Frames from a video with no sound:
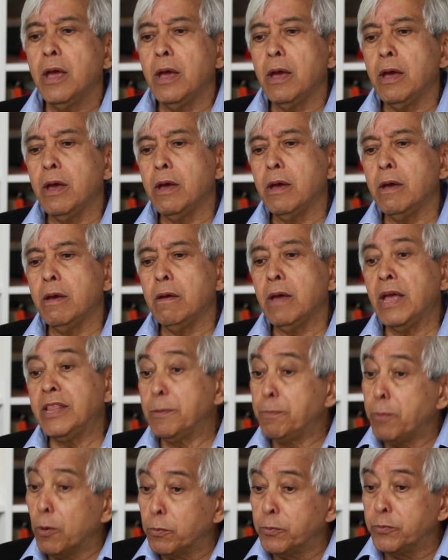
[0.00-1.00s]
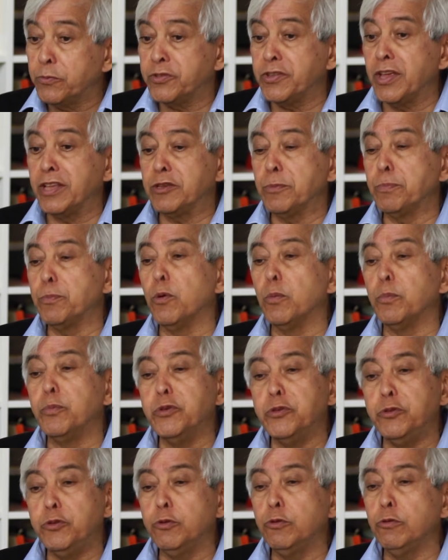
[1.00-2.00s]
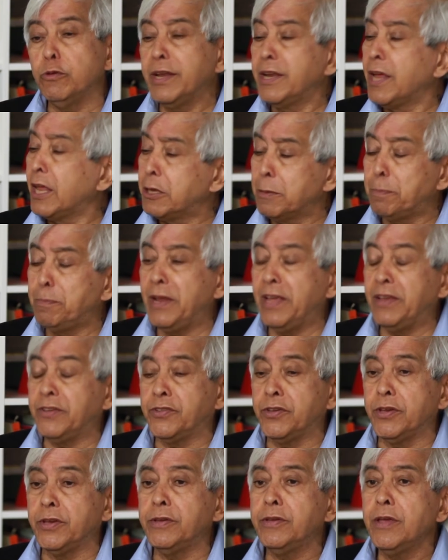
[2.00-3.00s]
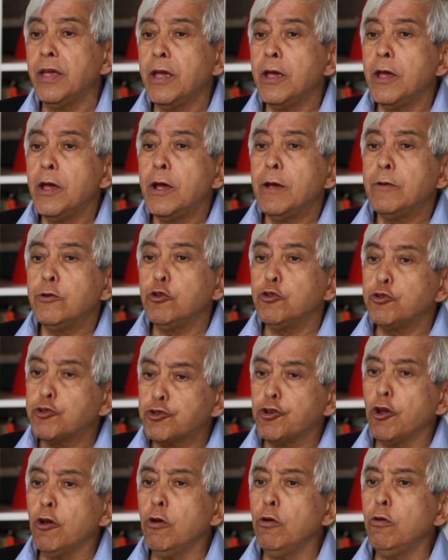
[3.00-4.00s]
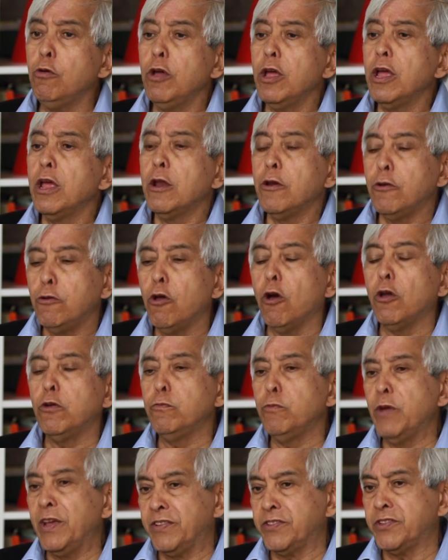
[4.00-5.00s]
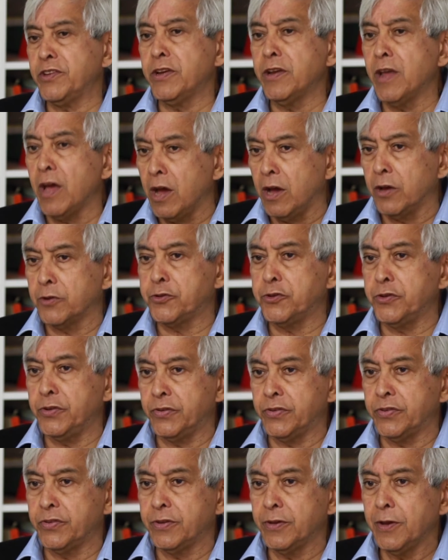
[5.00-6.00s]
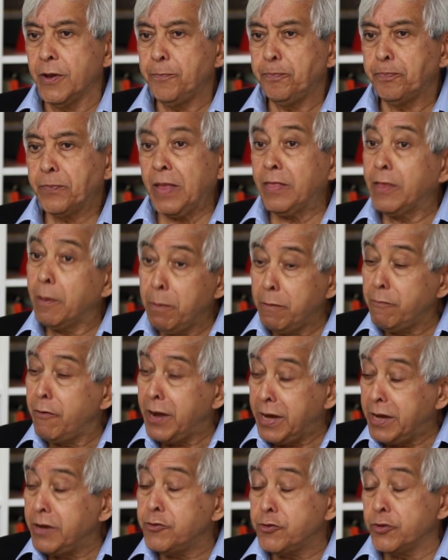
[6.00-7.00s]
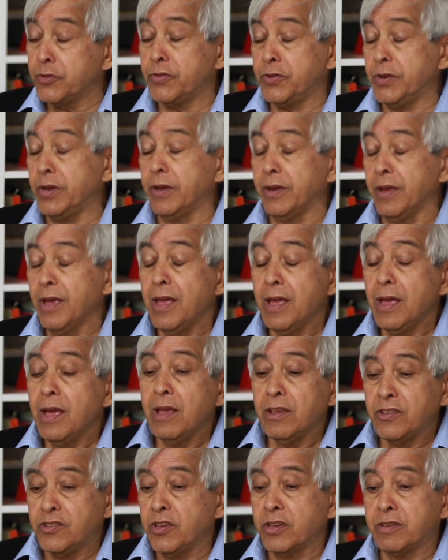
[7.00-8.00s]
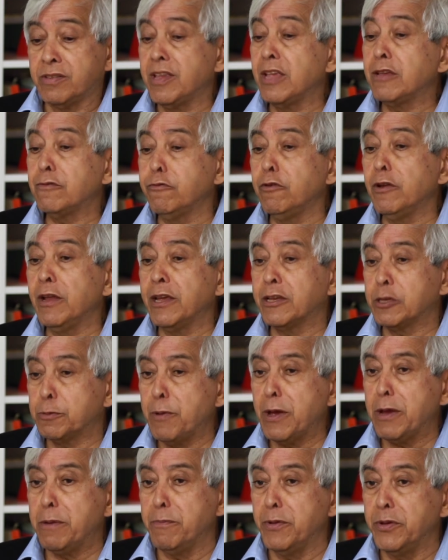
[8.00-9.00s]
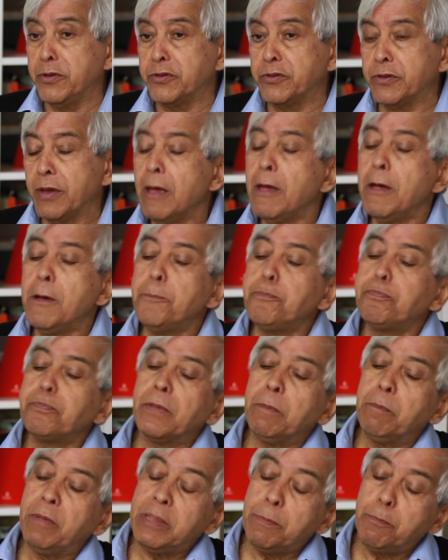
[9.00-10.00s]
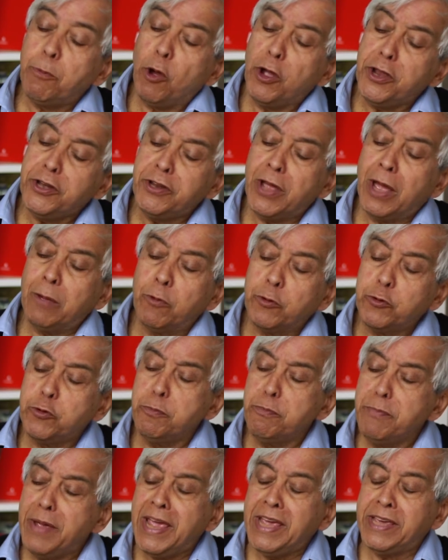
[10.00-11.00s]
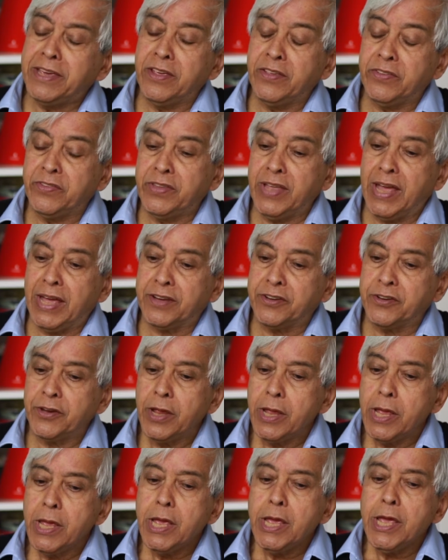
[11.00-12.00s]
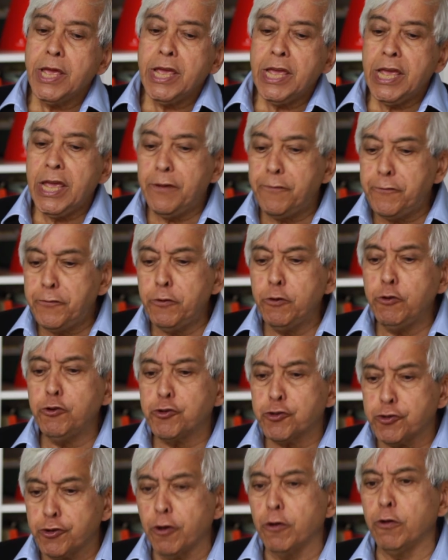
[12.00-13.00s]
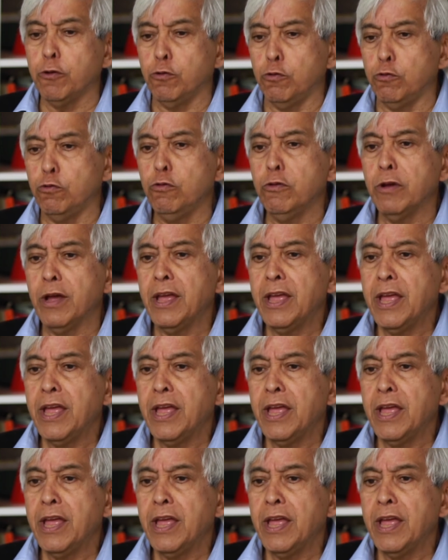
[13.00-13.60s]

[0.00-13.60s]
at the Centre Pompidou and other places to show non-Western artists. And they've been very interesting, successful experiments. But the point I want to make is that if you show